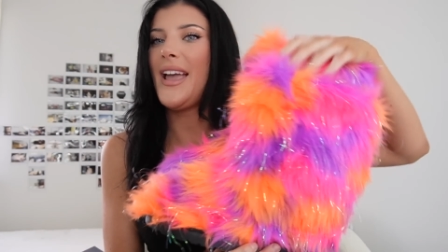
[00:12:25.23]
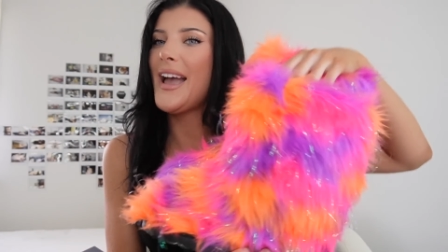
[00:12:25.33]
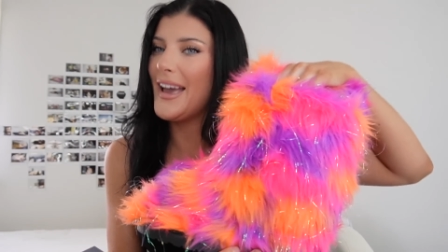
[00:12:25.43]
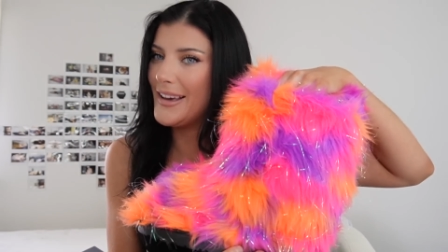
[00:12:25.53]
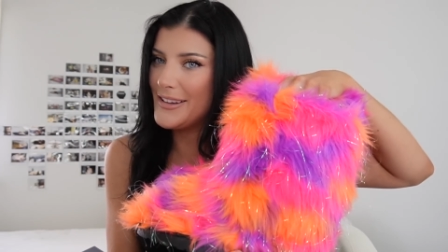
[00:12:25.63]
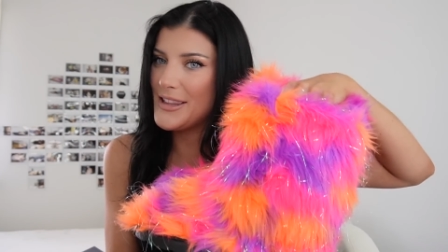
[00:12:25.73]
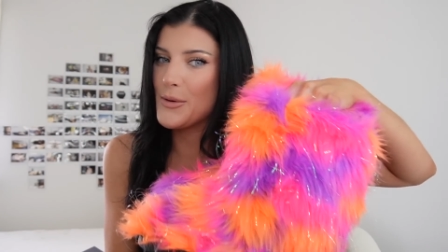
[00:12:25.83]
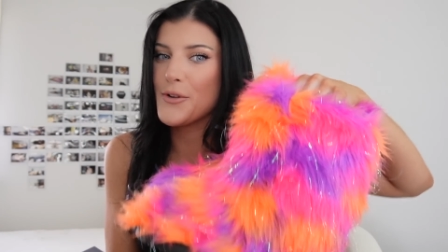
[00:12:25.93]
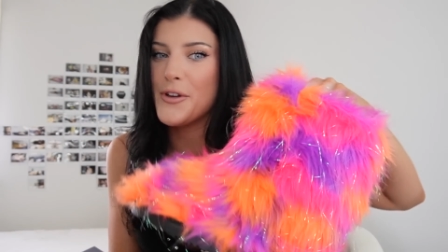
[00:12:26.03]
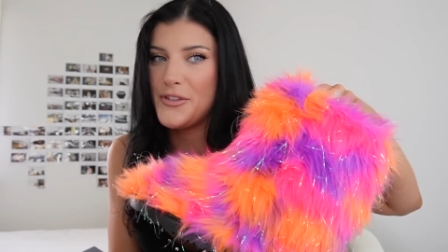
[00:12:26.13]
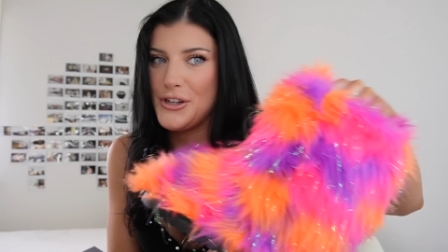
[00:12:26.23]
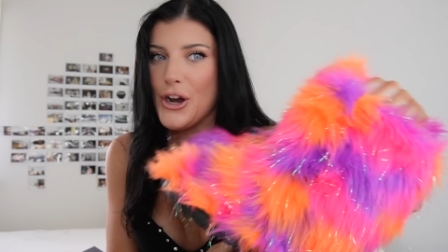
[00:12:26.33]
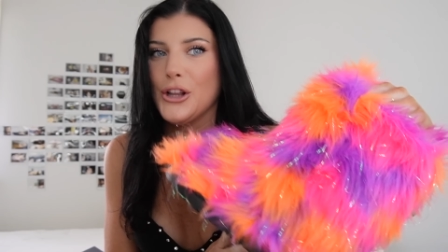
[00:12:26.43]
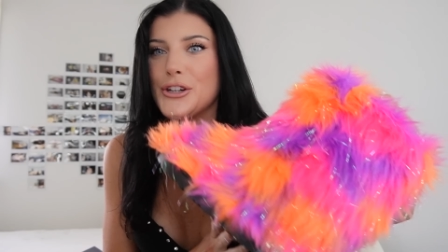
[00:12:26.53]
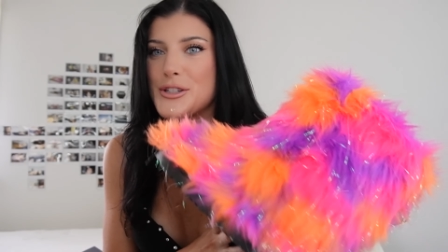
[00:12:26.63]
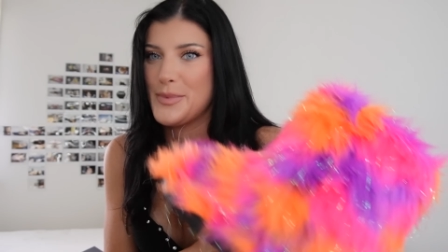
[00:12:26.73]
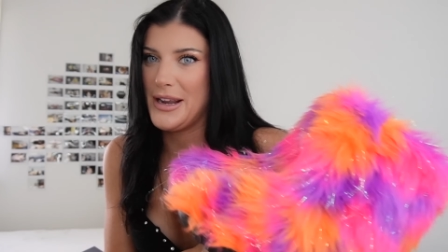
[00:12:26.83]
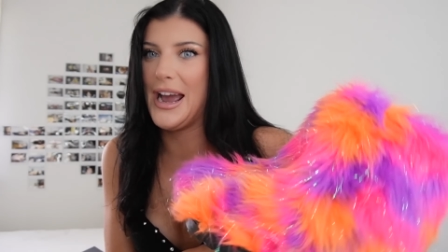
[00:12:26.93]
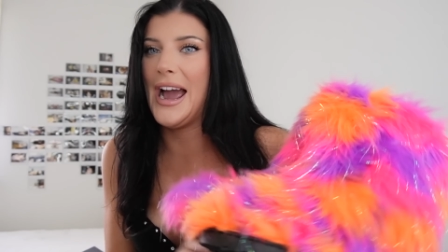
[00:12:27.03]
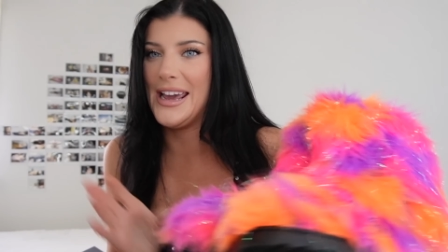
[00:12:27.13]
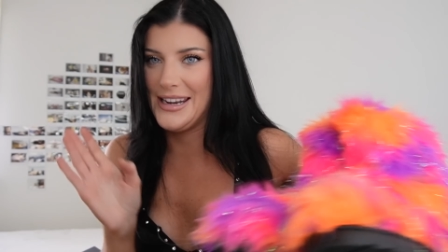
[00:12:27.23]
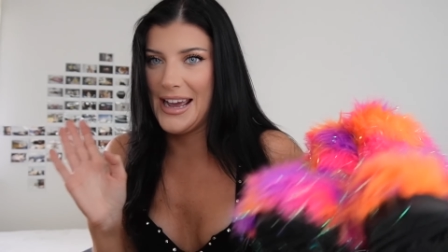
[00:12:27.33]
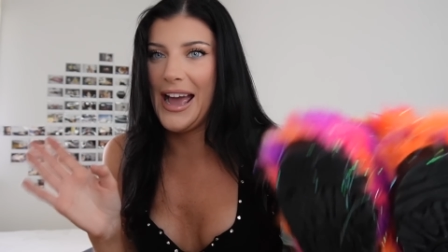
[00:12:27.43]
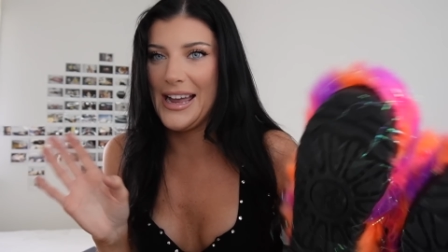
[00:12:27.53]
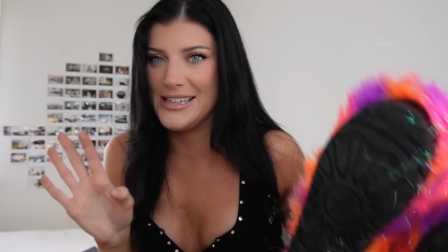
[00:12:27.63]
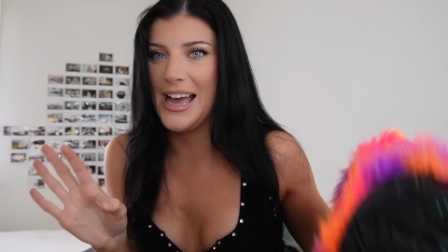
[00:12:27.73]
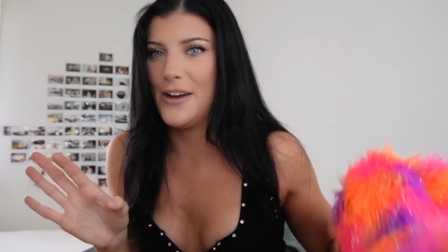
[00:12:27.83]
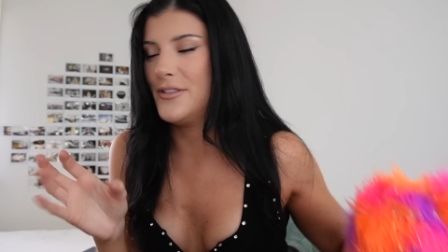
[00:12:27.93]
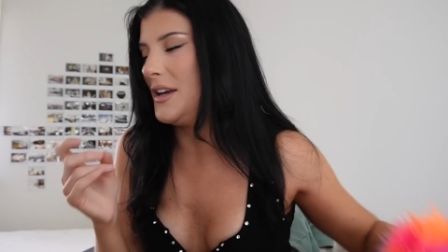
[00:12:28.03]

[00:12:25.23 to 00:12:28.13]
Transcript: and they were $50, but I and I had to have